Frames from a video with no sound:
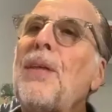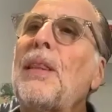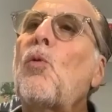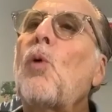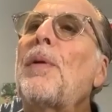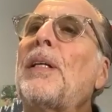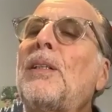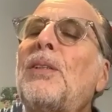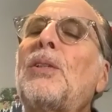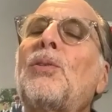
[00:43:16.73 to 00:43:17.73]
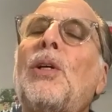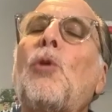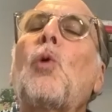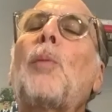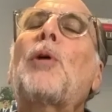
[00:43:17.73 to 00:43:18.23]
there will be
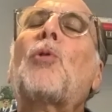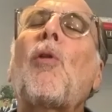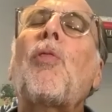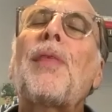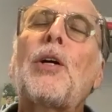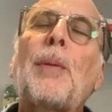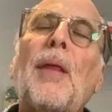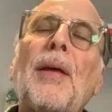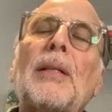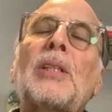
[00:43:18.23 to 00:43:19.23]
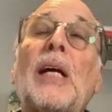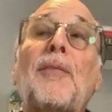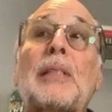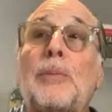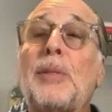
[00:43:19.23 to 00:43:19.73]
growth in the area, but I think it's going to have
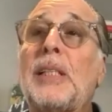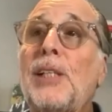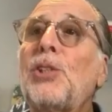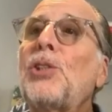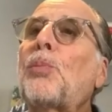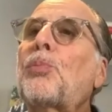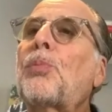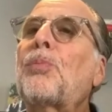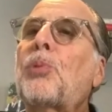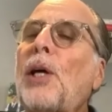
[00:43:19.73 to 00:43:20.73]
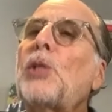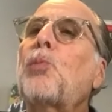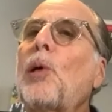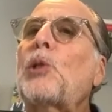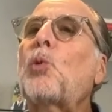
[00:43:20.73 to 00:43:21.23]
its limitations. Price
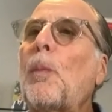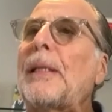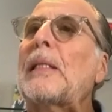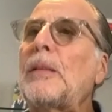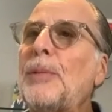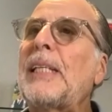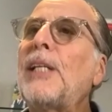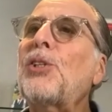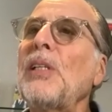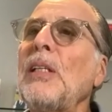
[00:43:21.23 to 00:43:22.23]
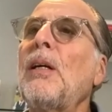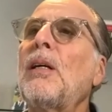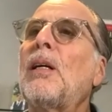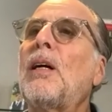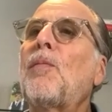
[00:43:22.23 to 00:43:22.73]
points will be a limitation.
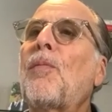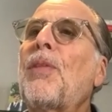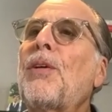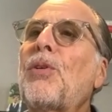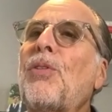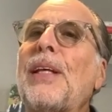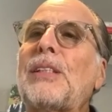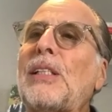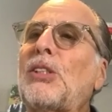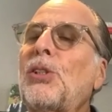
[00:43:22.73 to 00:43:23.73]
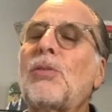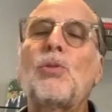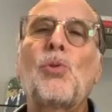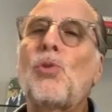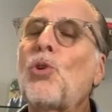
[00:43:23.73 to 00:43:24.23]
There are things that just
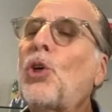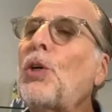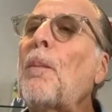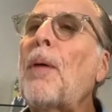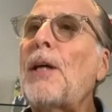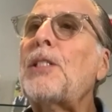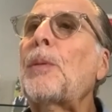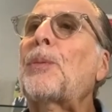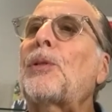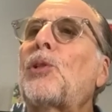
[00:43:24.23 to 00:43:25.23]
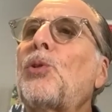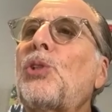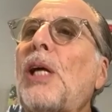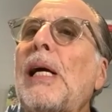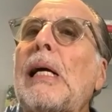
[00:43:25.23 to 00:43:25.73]
you couldn't possibly
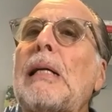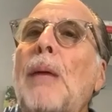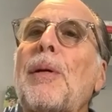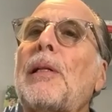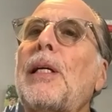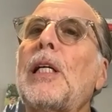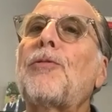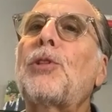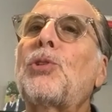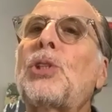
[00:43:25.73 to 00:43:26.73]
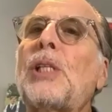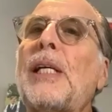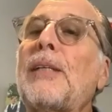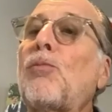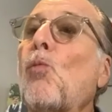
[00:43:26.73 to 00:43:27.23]
produce economically enough to
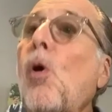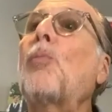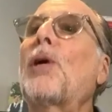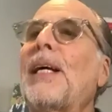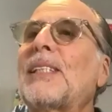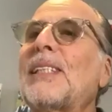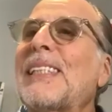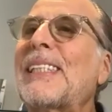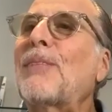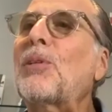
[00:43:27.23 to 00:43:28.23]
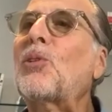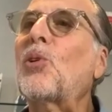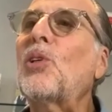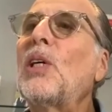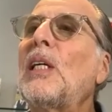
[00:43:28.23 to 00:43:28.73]
sell at Walmart, as an example,
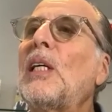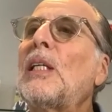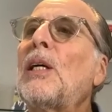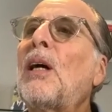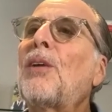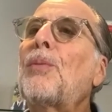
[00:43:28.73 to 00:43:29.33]
or other